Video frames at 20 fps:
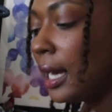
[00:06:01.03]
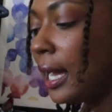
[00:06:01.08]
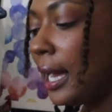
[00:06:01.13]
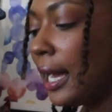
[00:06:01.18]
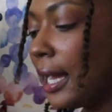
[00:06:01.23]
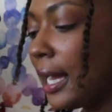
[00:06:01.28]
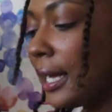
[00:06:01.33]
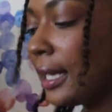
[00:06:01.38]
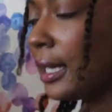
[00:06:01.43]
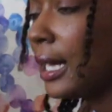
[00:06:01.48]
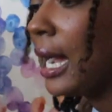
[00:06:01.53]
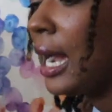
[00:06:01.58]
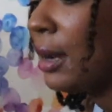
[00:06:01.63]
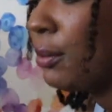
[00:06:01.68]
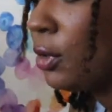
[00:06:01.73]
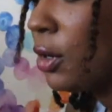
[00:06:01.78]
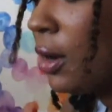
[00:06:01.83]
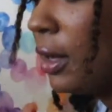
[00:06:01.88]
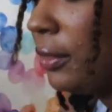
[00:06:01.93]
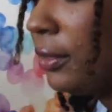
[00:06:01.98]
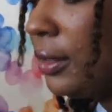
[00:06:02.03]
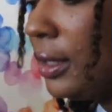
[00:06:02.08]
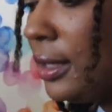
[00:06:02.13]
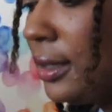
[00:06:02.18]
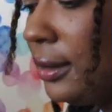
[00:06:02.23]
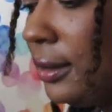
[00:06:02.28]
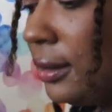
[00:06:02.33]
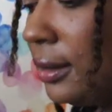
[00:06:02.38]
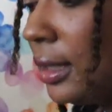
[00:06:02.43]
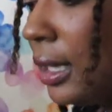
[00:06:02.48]
and I bought
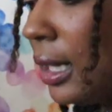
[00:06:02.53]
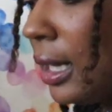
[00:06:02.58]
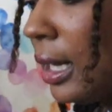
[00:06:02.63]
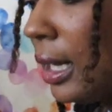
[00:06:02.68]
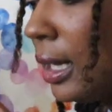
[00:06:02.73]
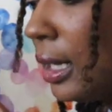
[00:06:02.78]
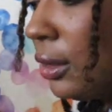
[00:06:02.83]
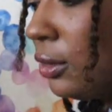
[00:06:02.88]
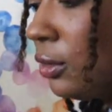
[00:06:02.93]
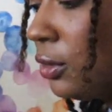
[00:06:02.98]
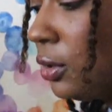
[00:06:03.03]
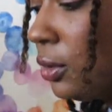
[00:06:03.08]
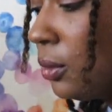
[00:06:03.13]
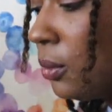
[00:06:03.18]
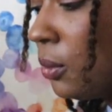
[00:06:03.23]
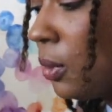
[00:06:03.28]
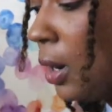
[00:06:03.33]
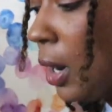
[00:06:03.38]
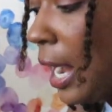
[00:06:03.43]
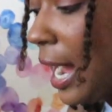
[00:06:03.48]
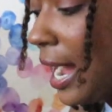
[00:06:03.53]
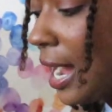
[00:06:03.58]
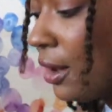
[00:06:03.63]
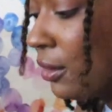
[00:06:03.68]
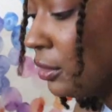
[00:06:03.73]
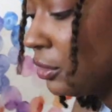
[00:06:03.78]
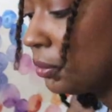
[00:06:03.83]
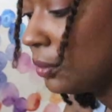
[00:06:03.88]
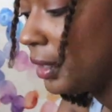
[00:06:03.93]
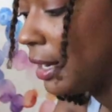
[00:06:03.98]
this to
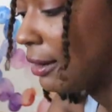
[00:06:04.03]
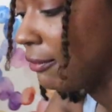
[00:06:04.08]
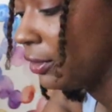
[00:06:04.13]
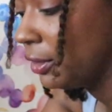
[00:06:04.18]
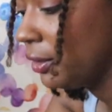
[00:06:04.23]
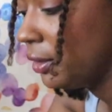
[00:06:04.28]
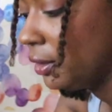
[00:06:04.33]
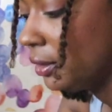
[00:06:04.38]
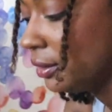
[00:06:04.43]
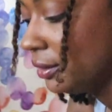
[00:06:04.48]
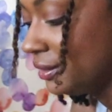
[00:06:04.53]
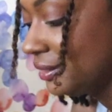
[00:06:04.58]
house whatever.